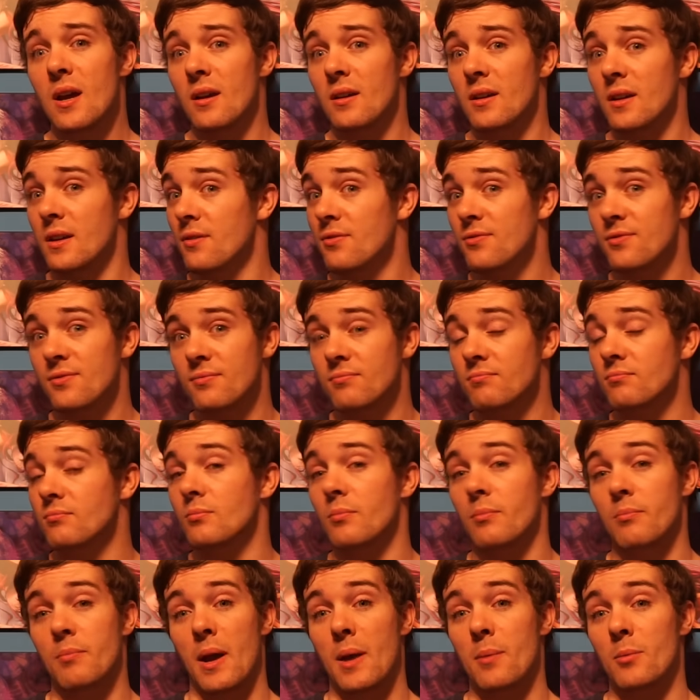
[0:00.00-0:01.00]
If
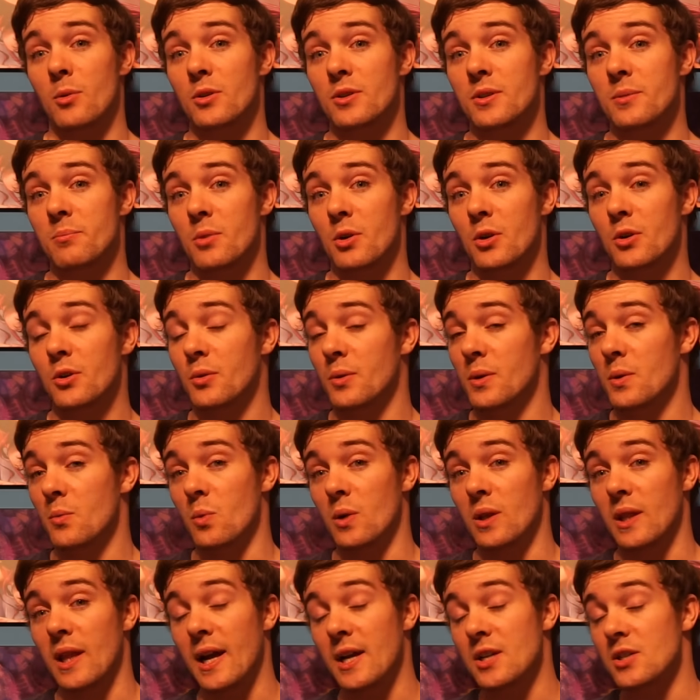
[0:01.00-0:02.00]
Emerald and Mercury
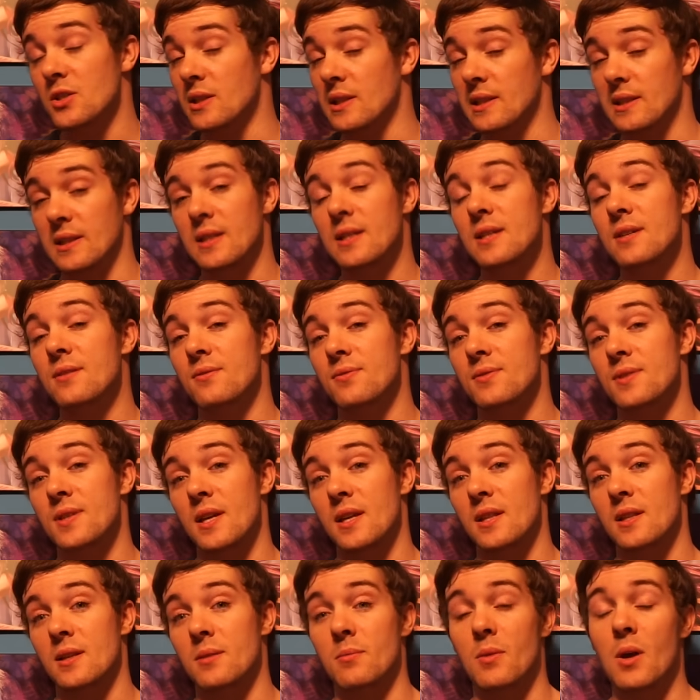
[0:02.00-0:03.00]
will actually leave
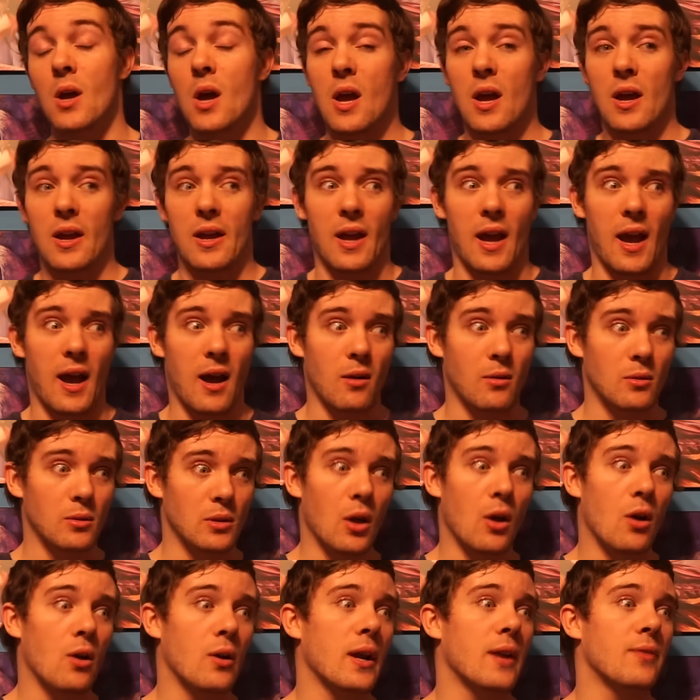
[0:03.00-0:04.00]
Salem, how
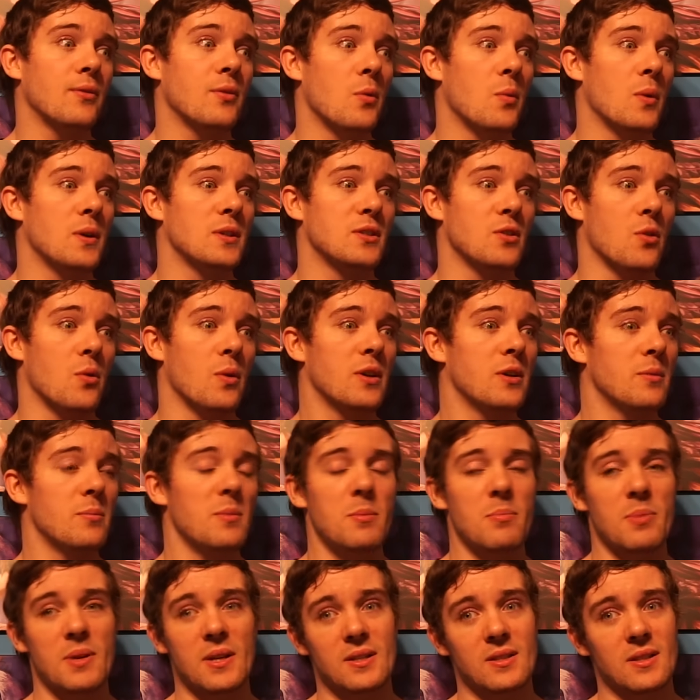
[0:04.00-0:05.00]
long everyone's going to
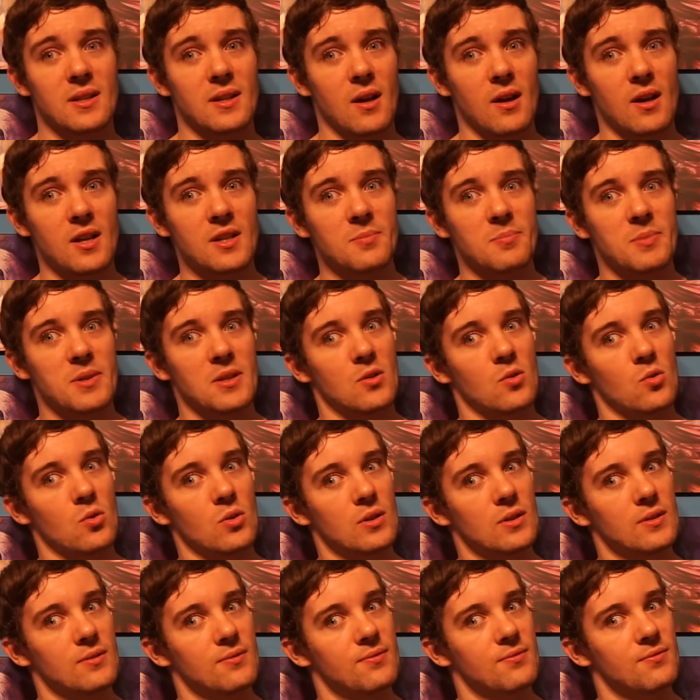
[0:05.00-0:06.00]
be pissed at Ozpin,
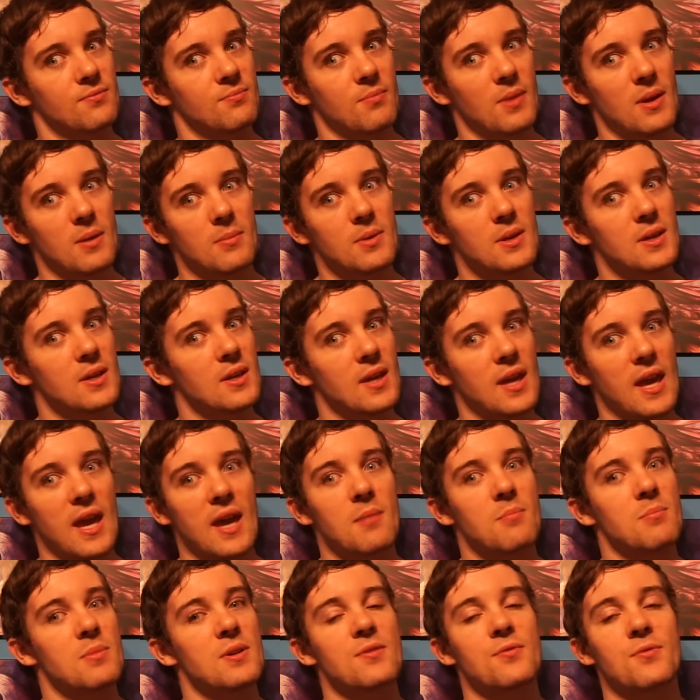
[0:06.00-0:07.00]
or if maybe he
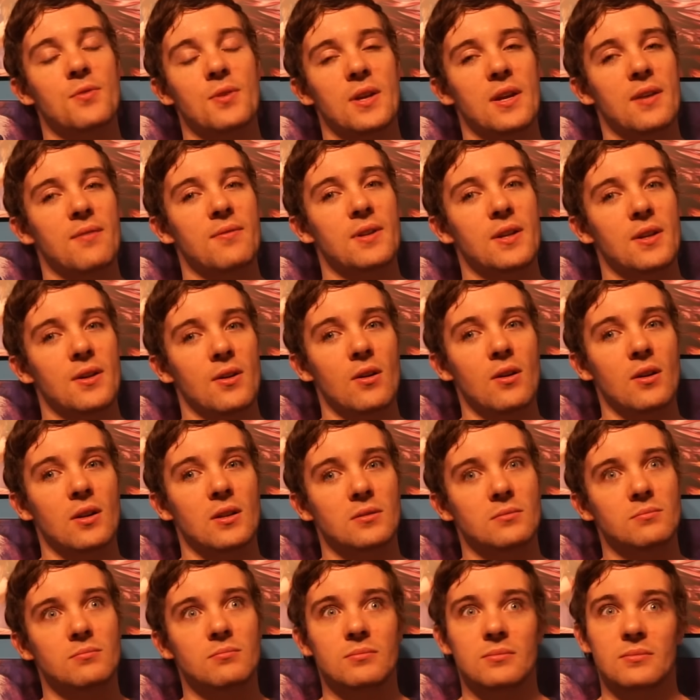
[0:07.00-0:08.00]
can't be forgiven at
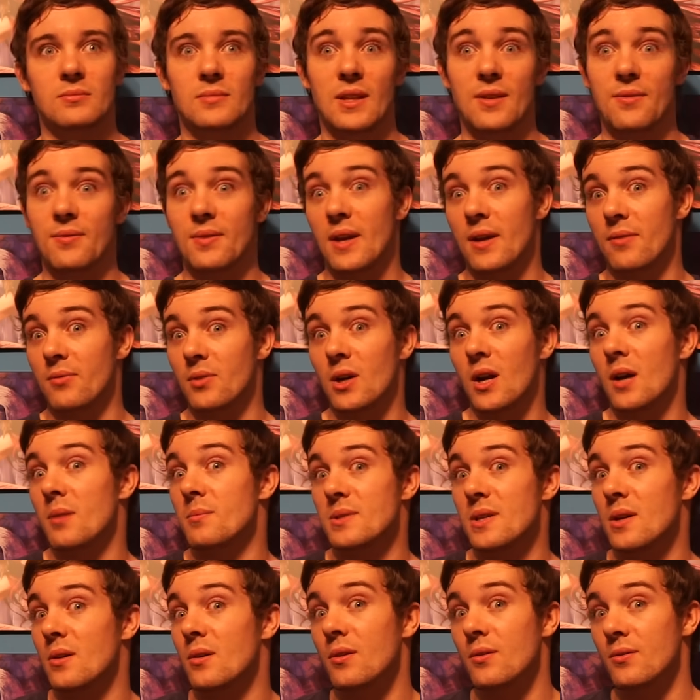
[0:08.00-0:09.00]
all. If he ever
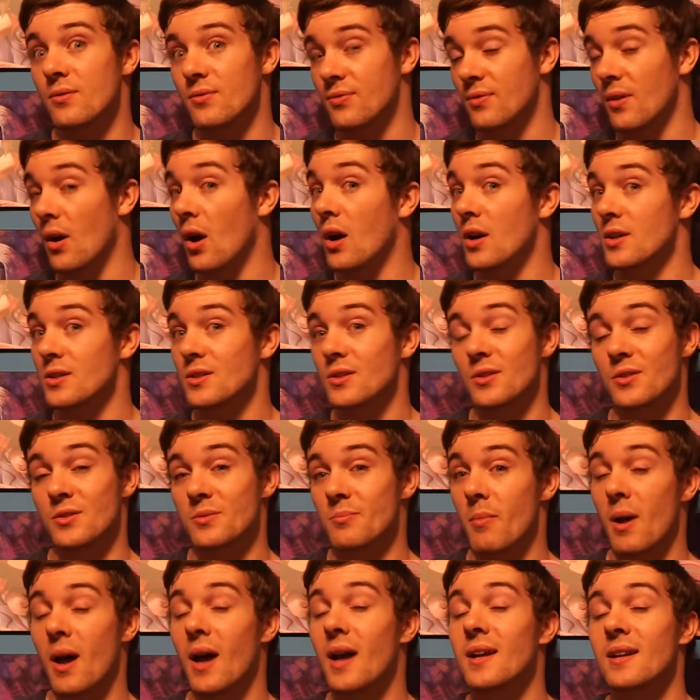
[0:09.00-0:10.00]
comes out of Oscar's
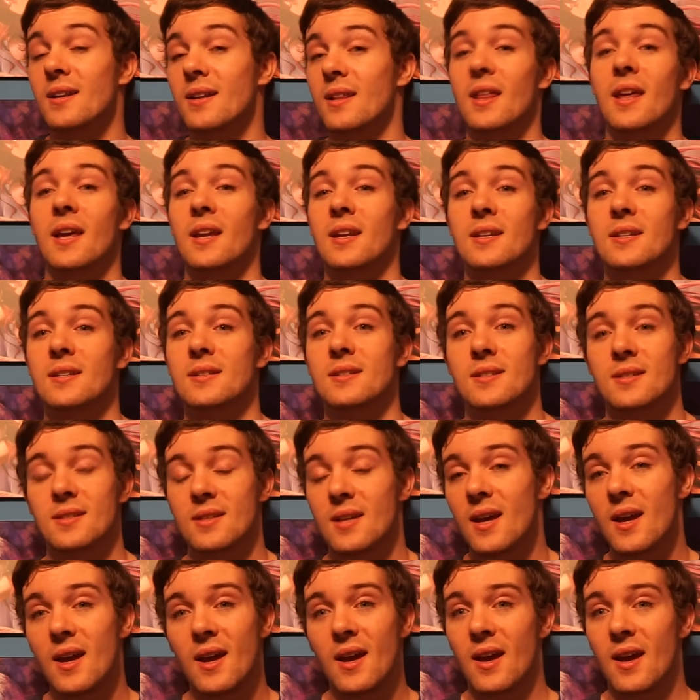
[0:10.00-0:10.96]
mind, that is.